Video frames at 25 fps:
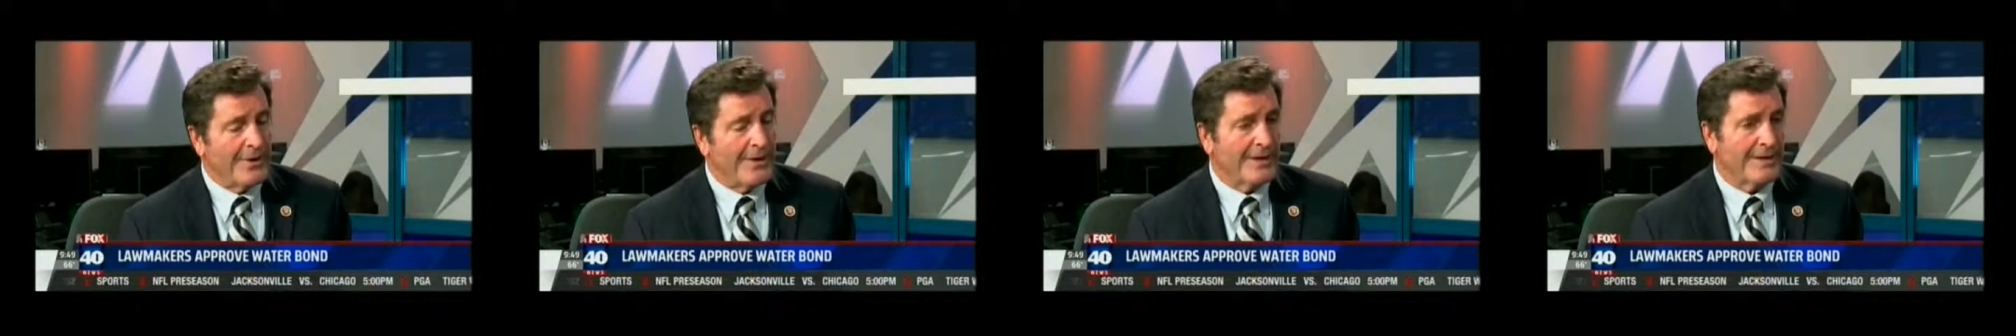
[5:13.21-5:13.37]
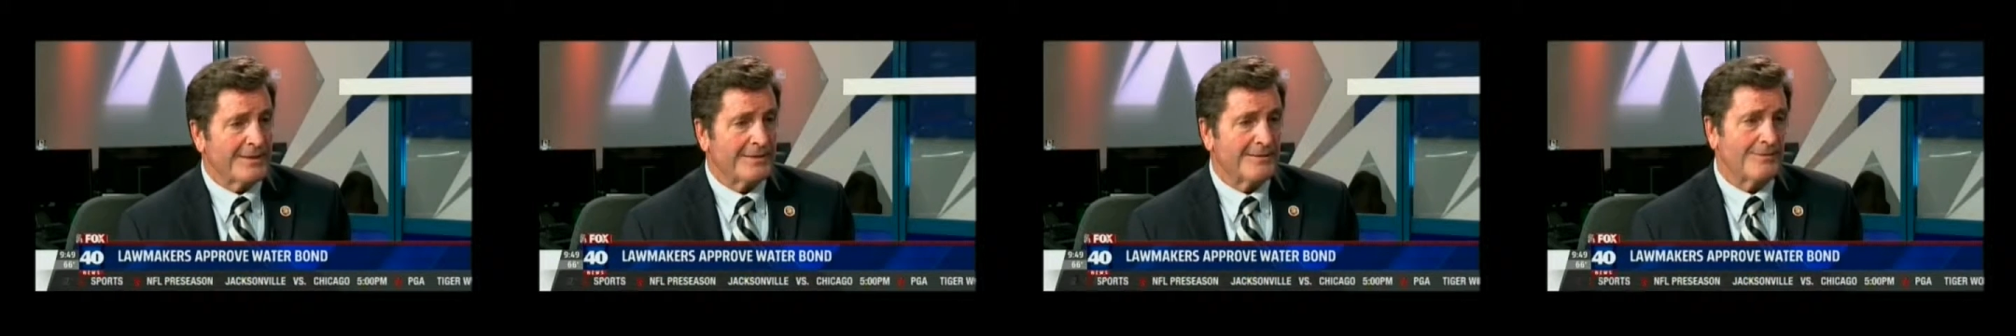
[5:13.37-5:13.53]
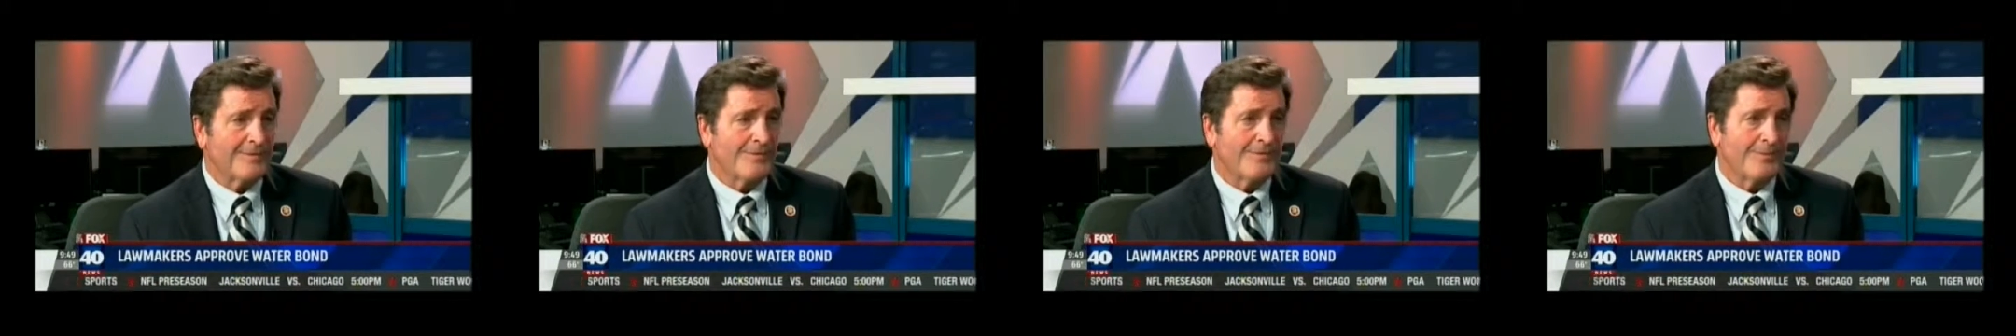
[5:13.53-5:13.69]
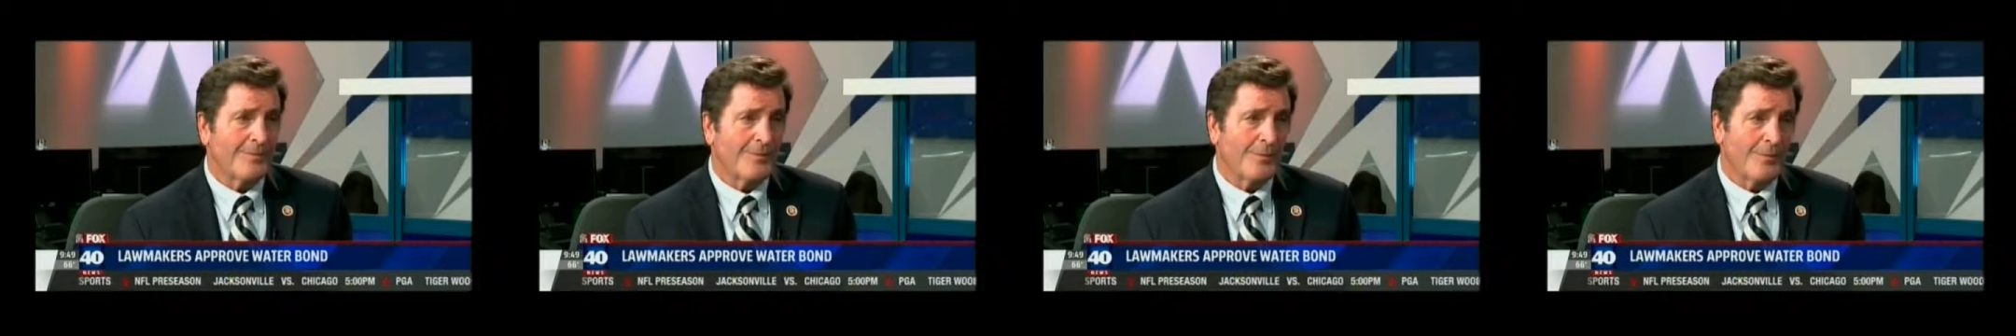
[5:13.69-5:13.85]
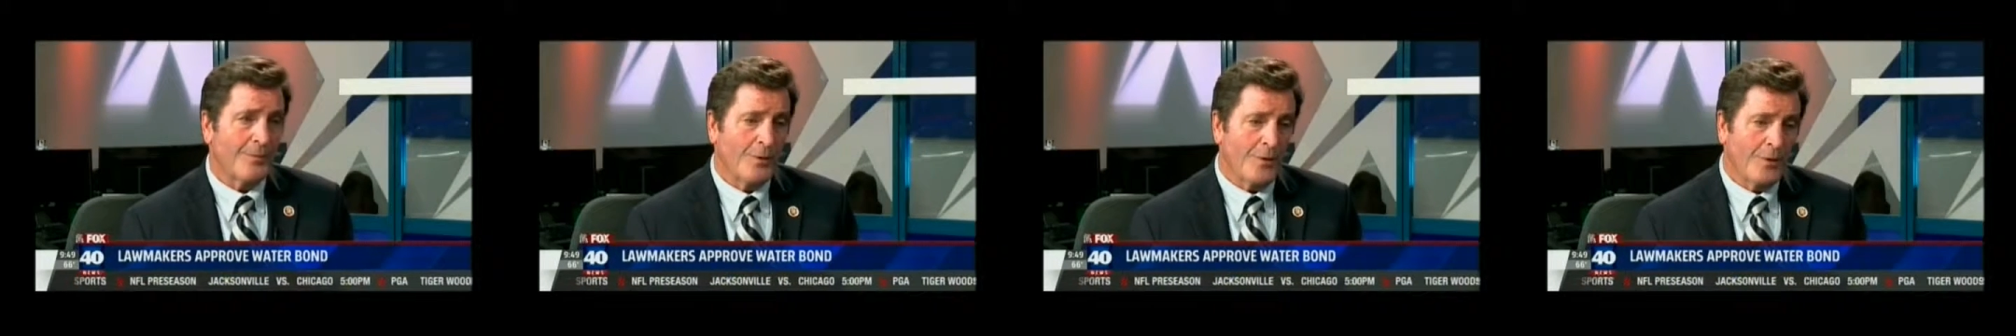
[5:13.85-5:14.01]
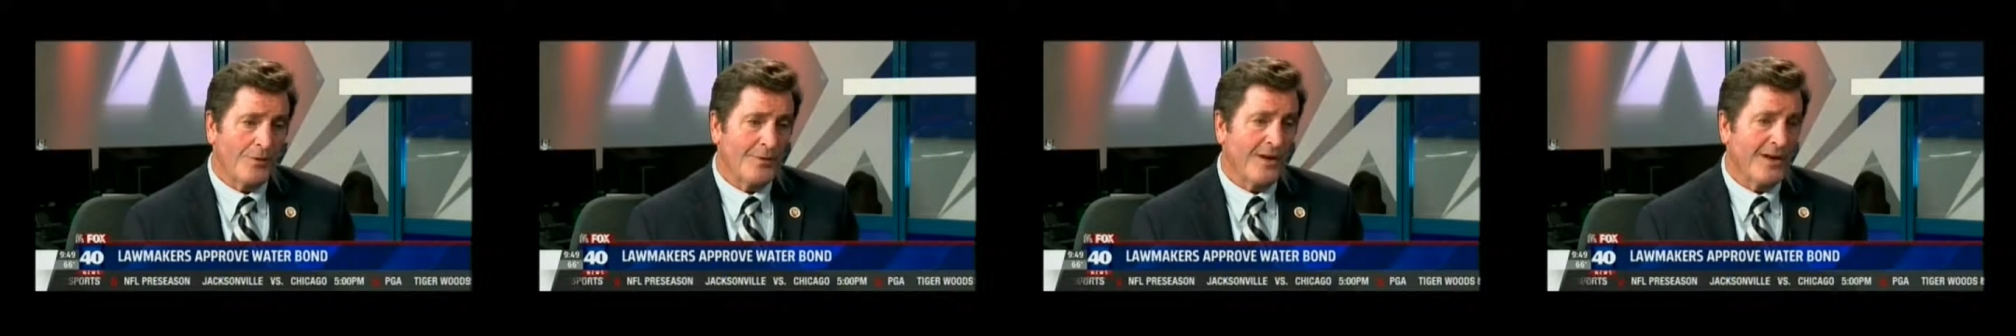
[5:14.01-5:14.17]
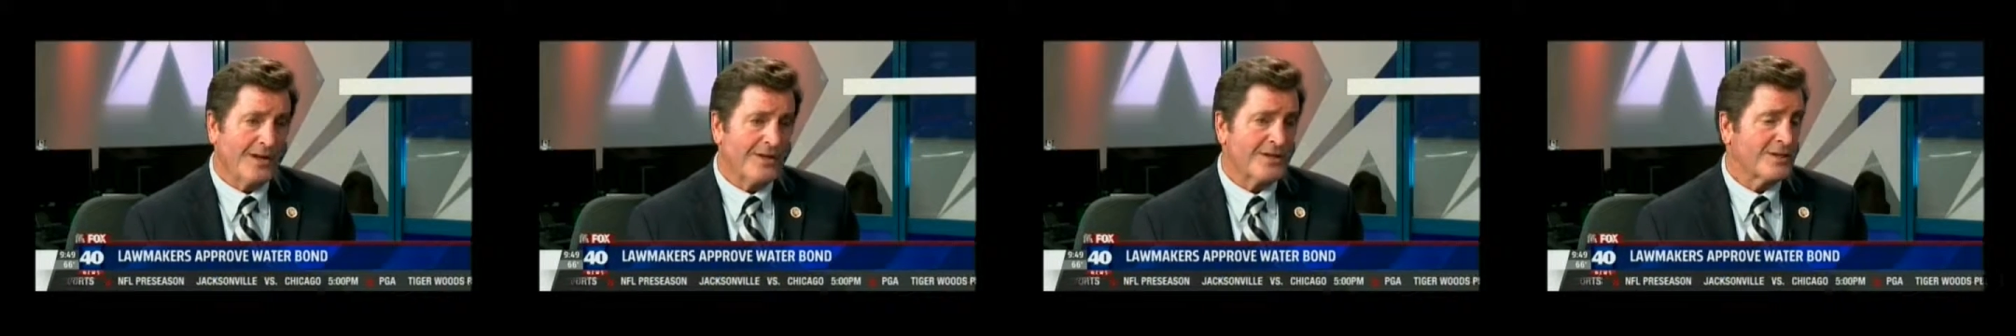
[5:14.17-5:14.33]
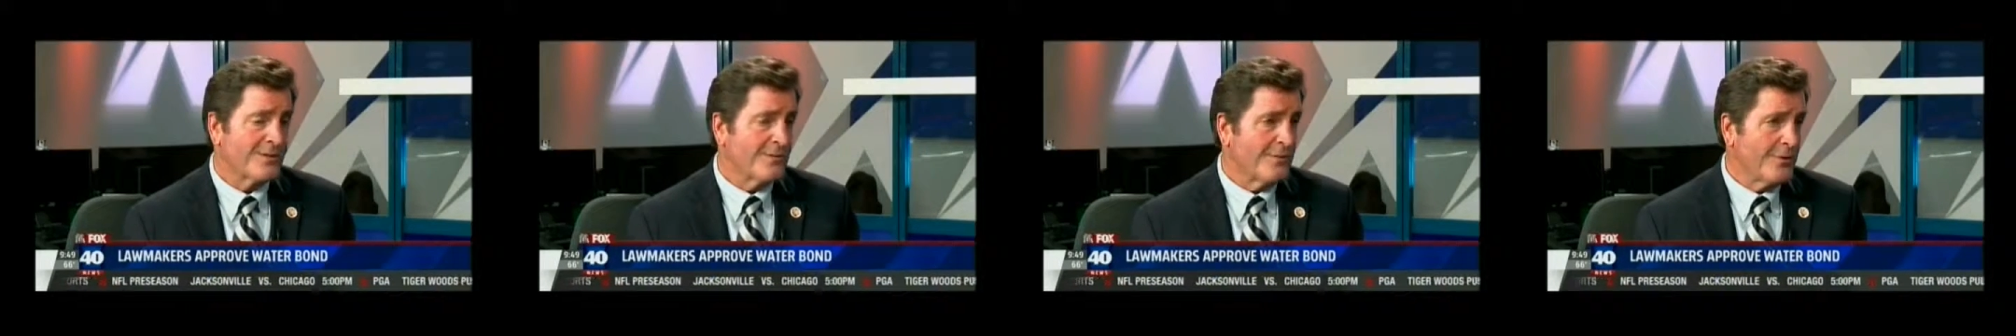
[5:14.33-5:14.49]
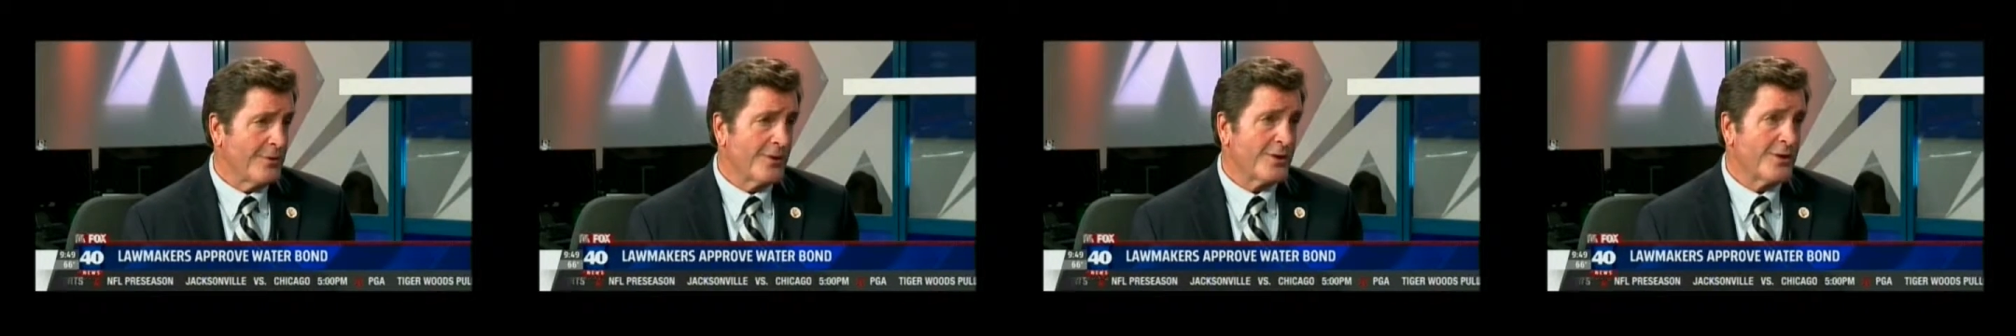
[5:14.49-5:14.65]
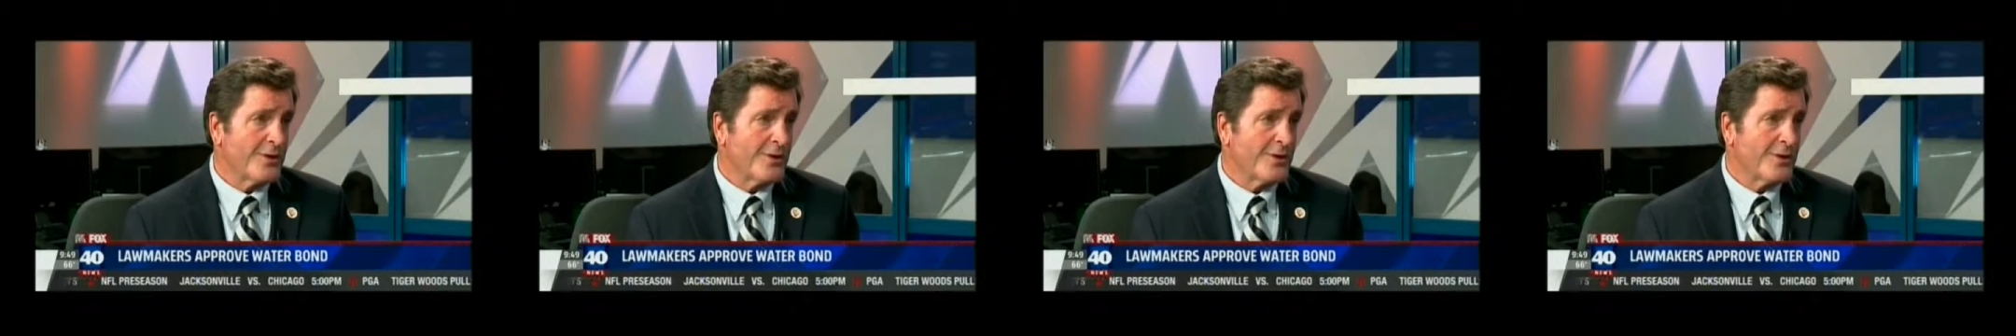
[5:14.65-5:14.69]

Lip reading: But we've had some